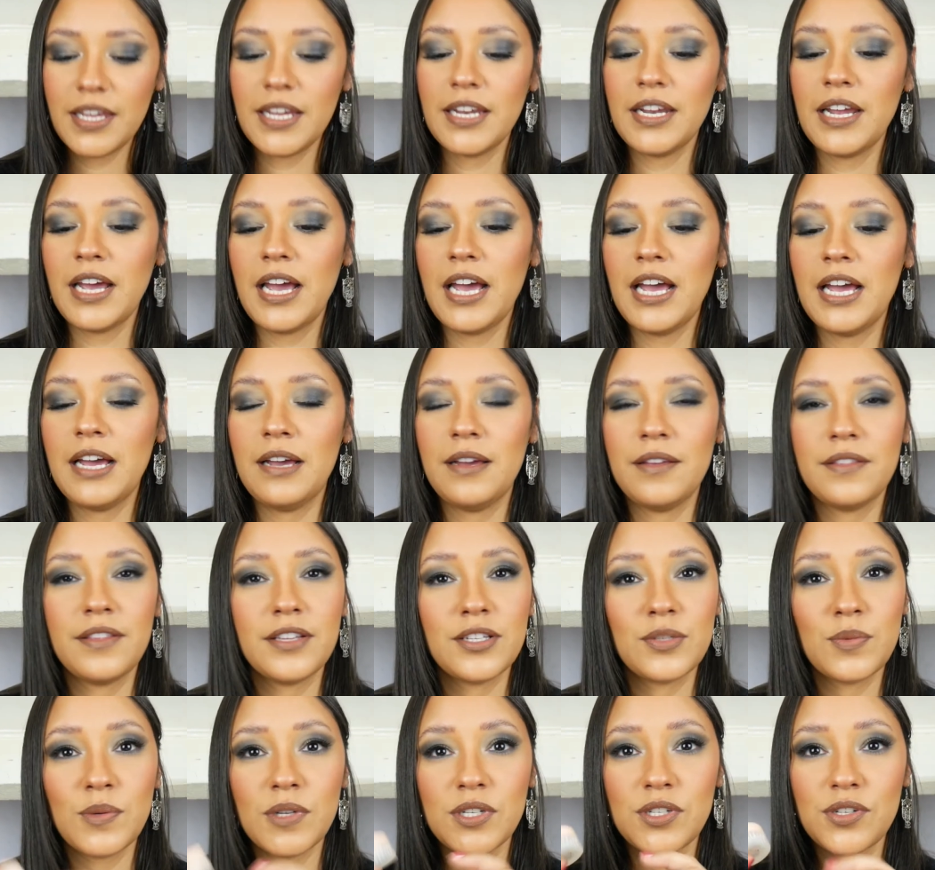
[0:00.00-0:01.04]
Then
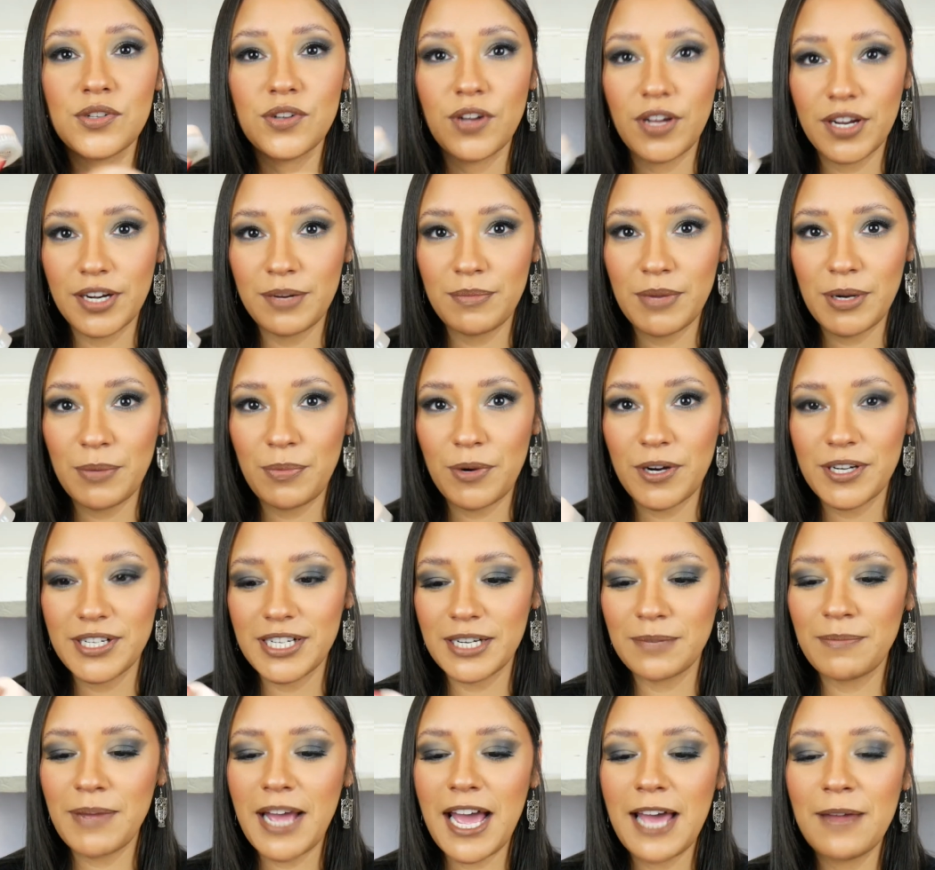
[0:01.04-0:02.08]
this was not in my
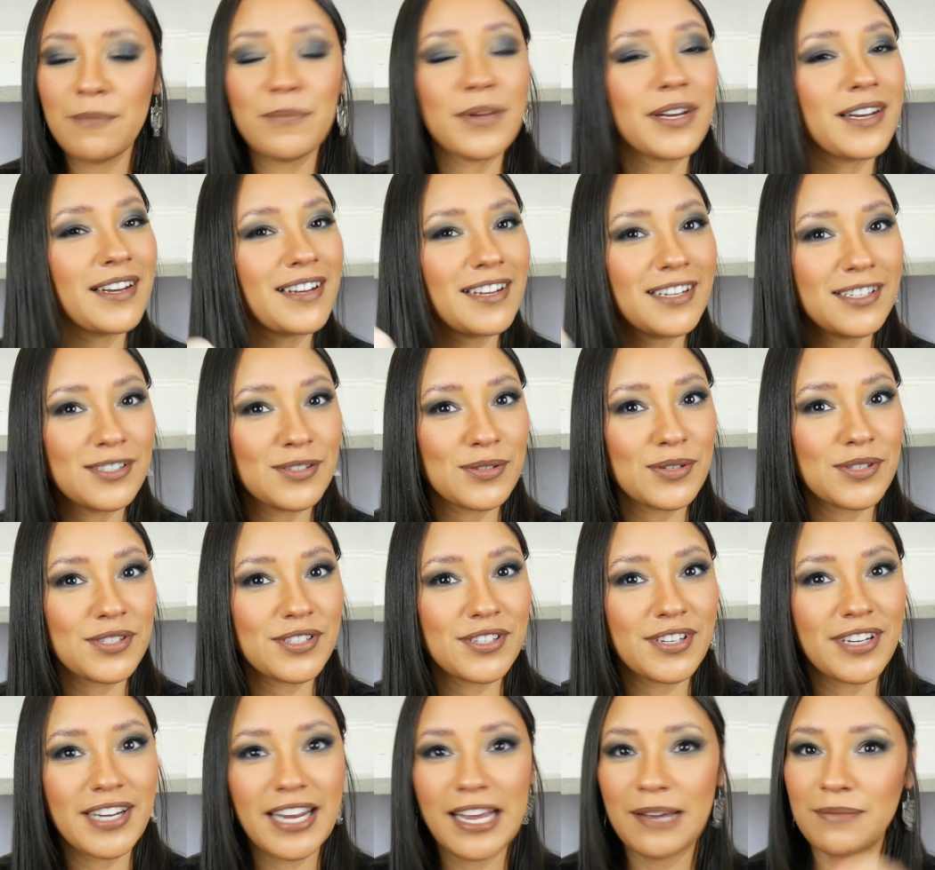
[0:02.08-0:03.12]
project pan, but it is
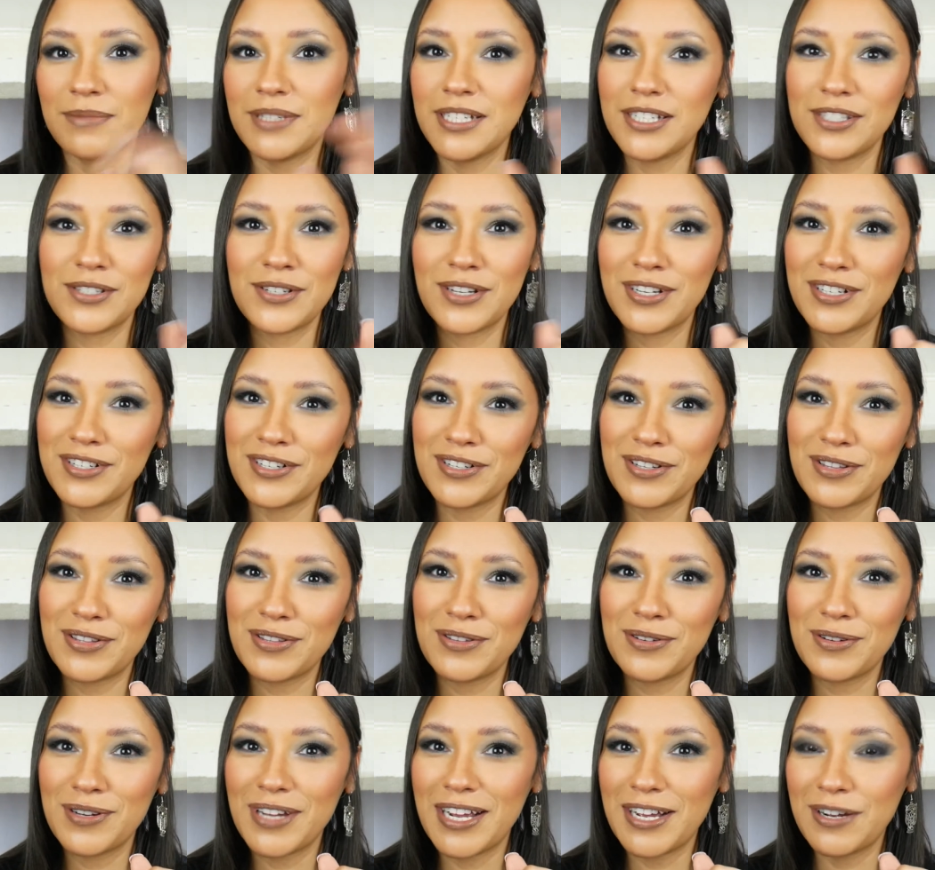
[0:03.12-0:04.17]
also an empty, so I just
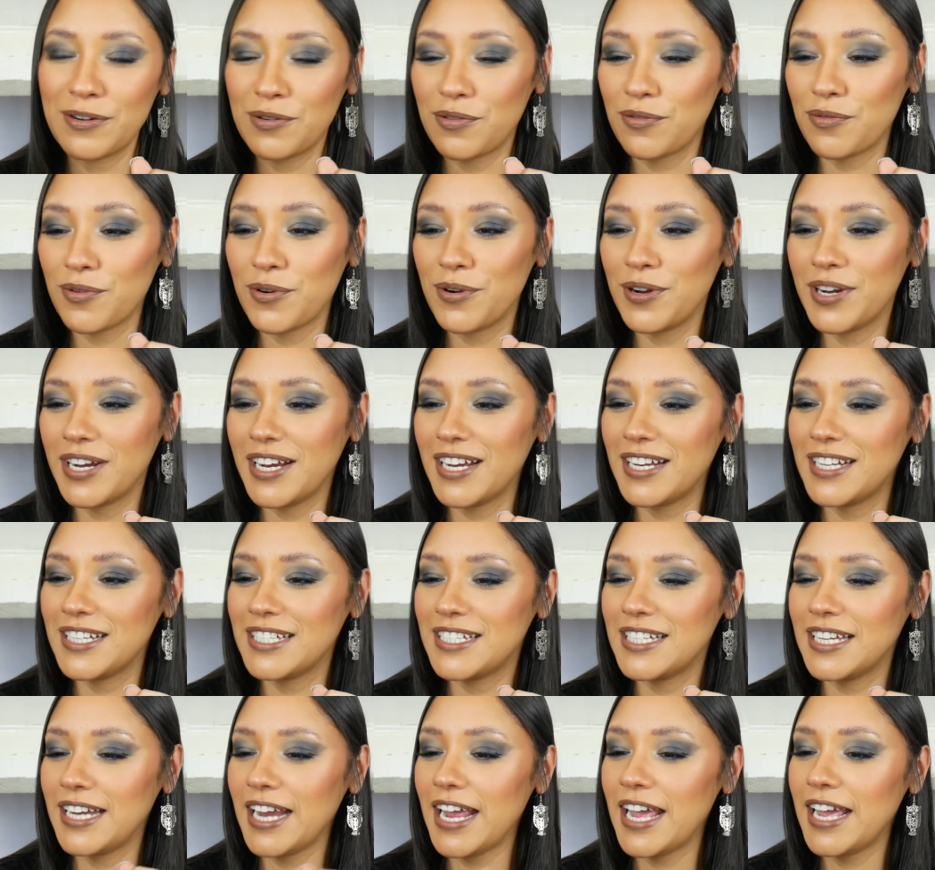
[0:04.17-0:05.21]
thought I'd throw it in
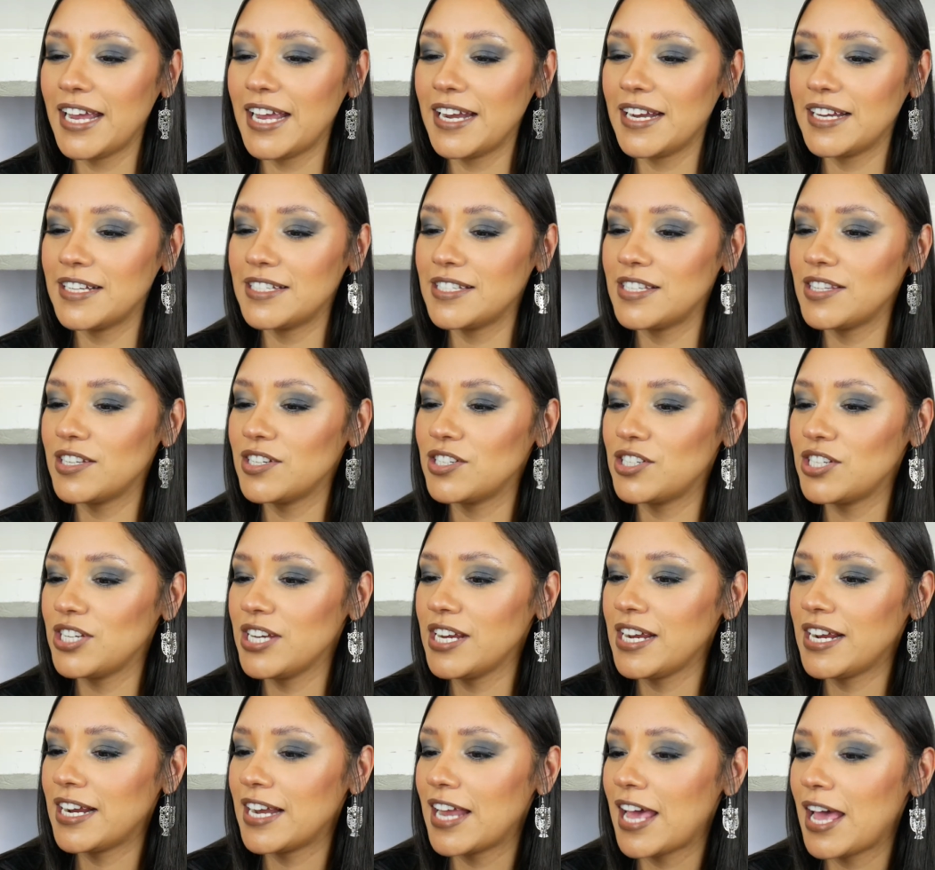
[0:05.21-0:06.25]
today, and it's the She
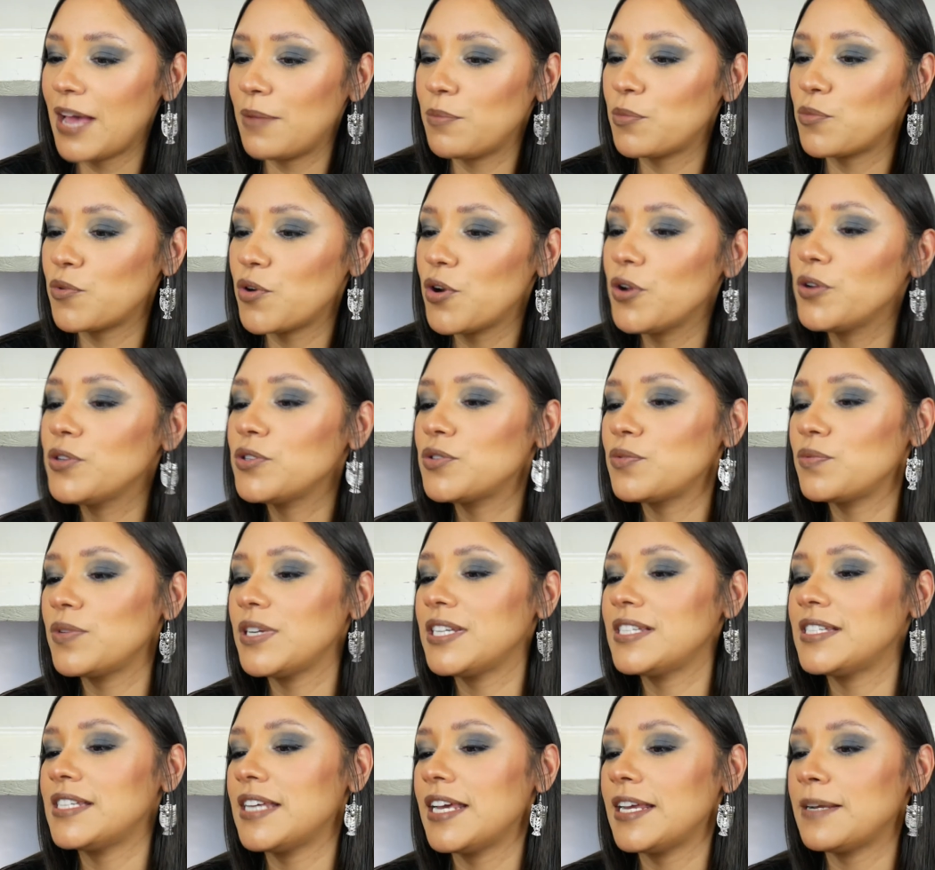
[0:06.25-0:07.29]
Glam Rose
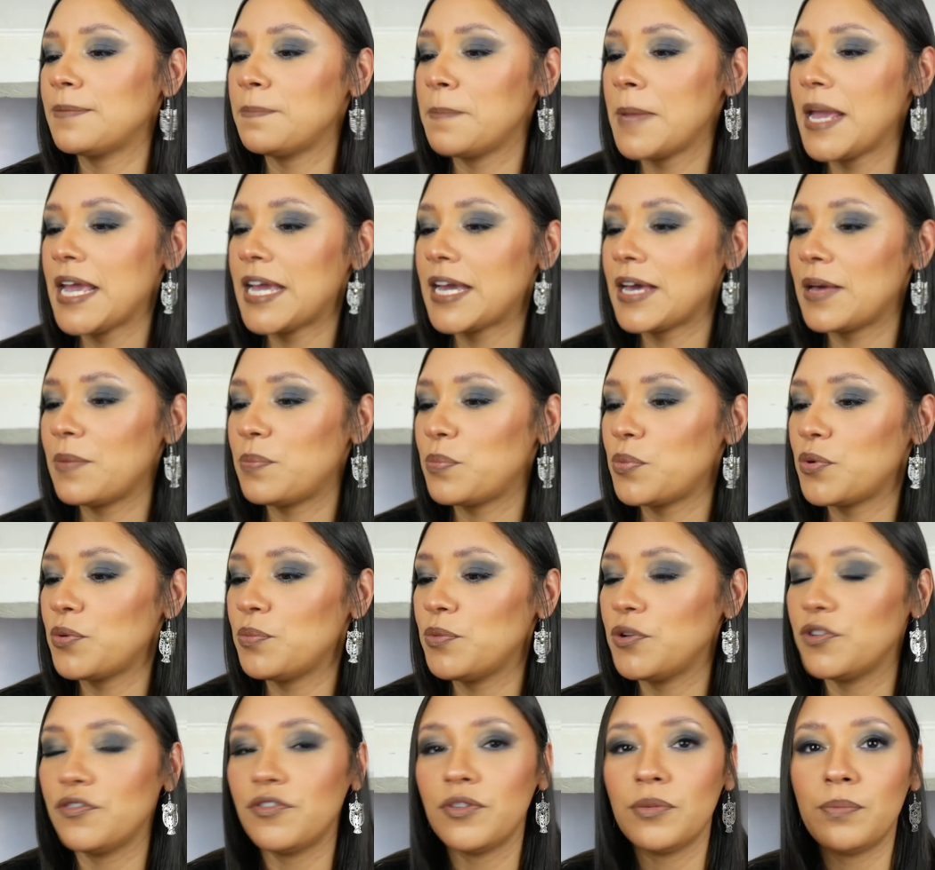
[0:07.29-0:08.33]
Reset Makeup
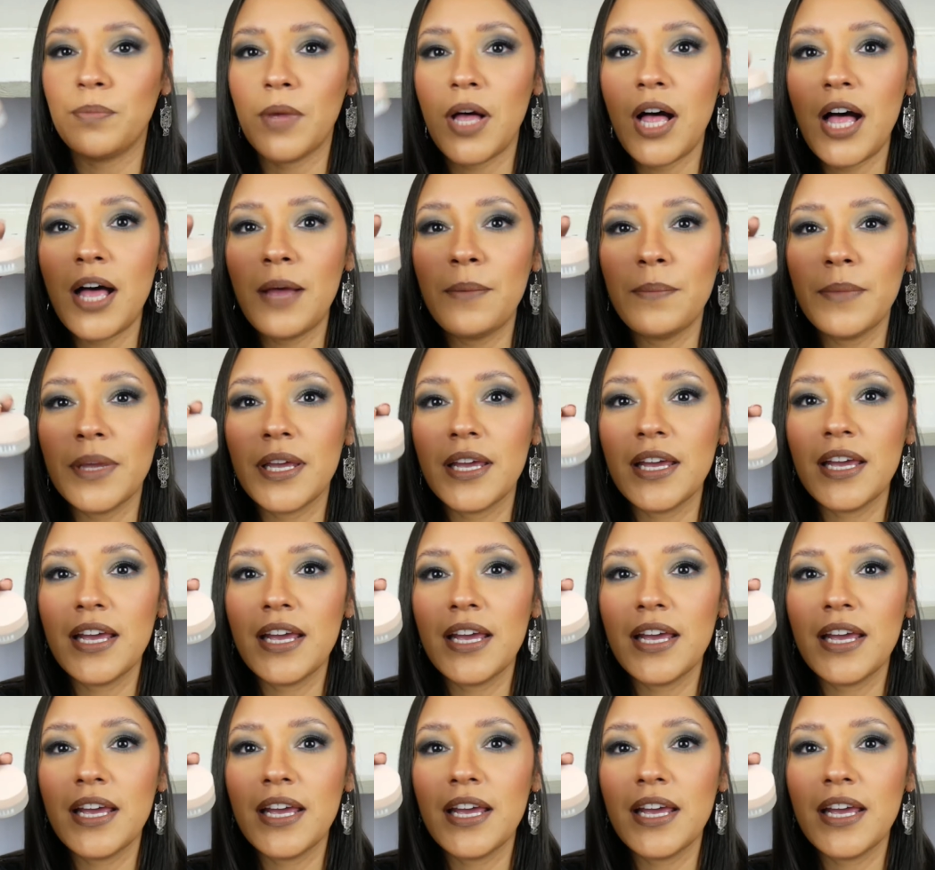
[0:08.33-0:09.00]
Removal Balm,